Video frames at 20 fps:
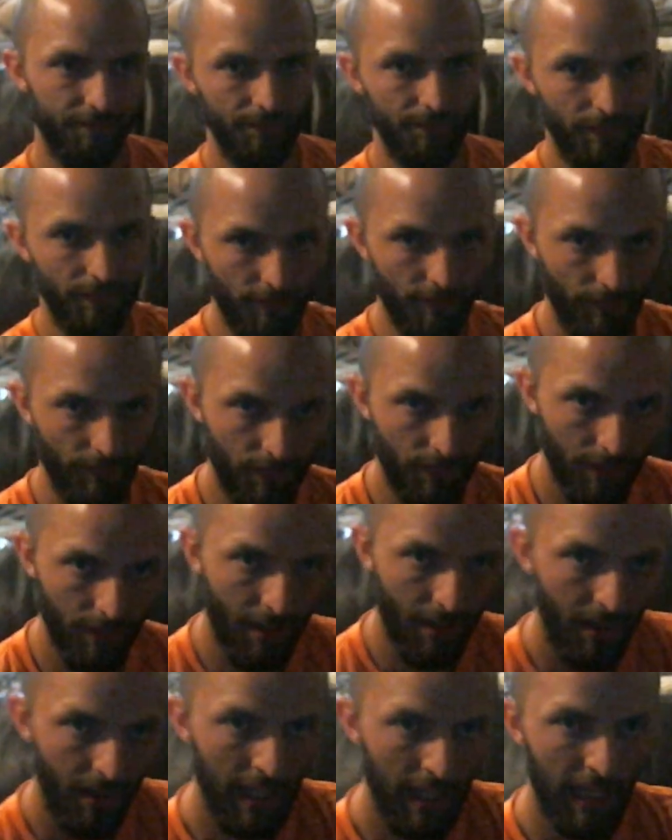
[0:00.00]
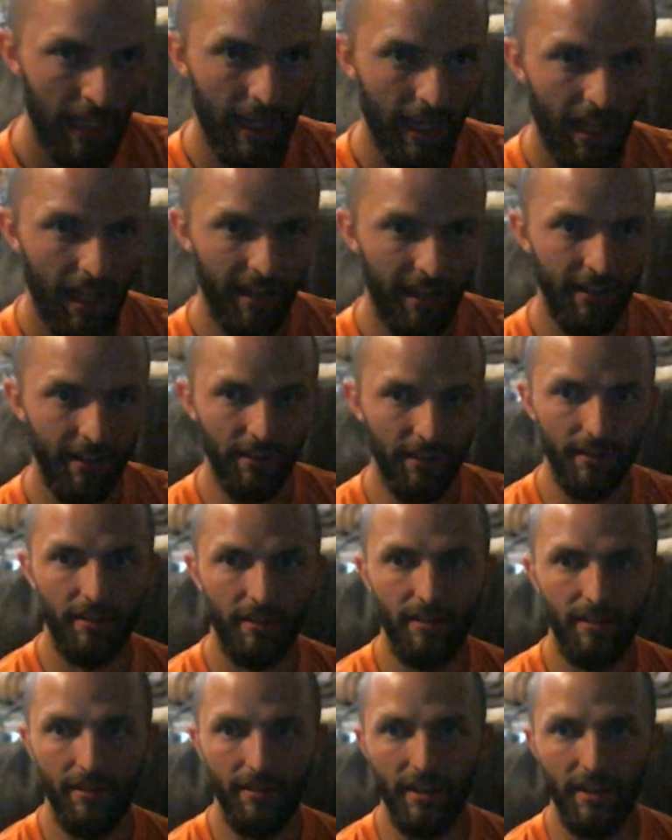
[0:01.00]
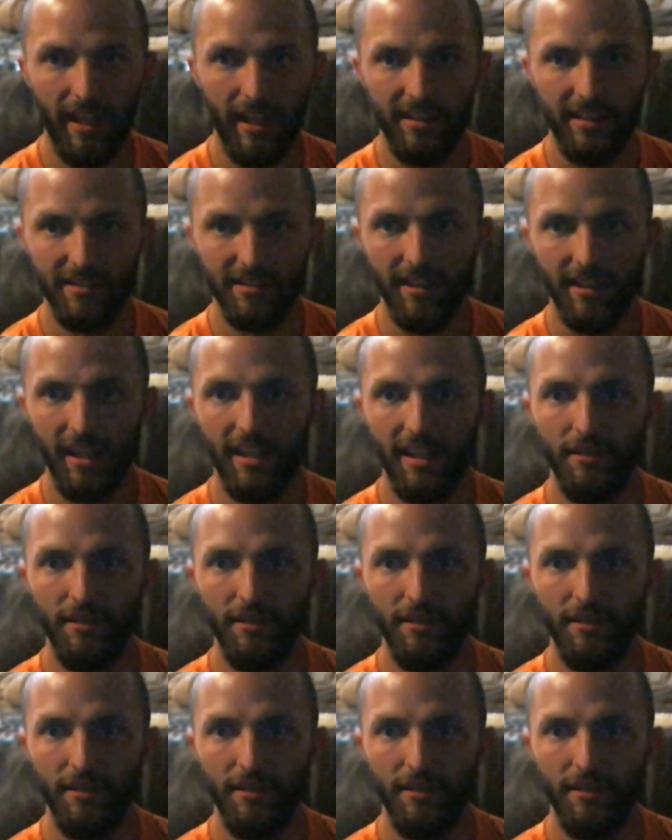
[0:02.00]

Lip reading: And that has led to